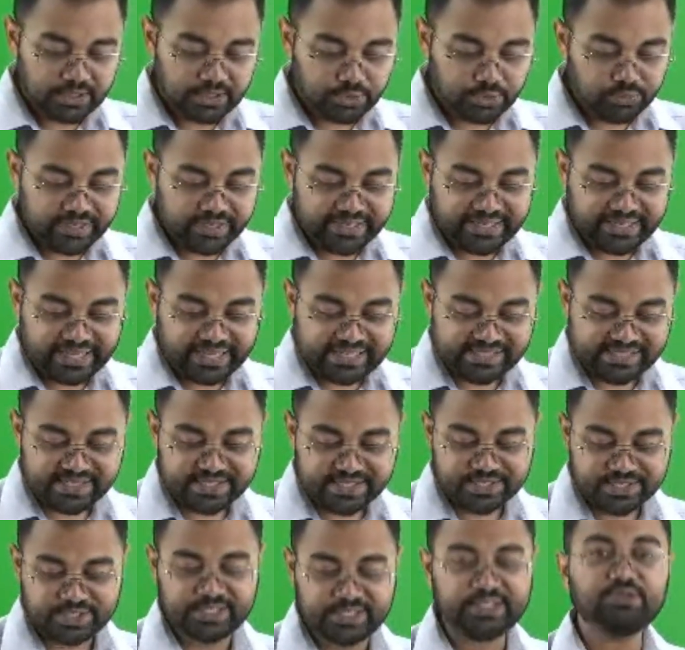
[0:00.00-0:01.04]
to enhance the
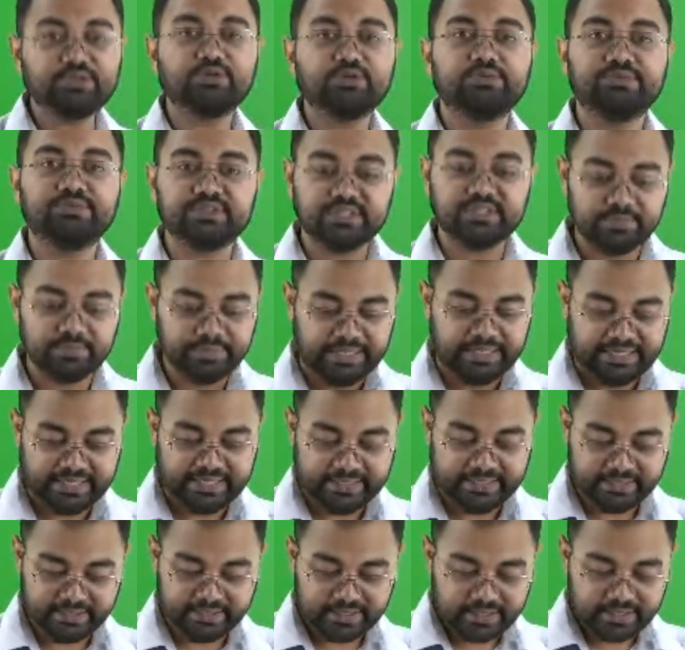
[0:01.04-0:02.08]
strength of other
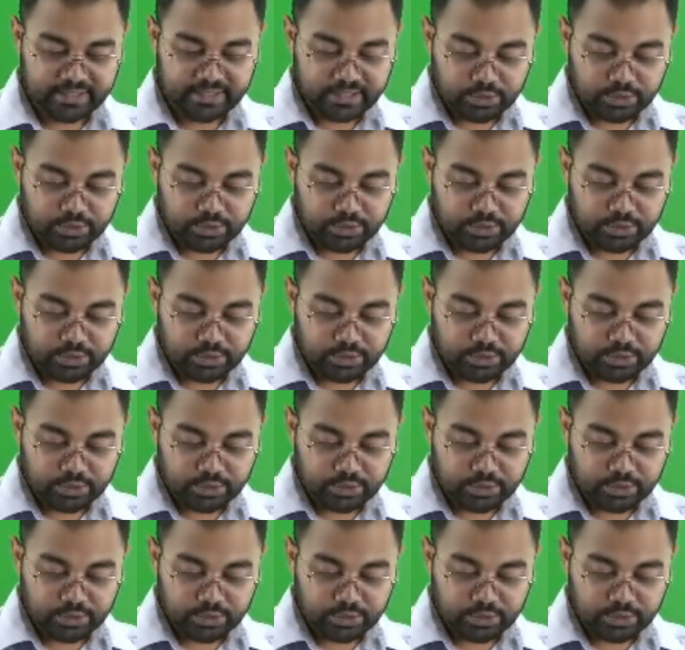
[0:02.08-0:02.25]
material,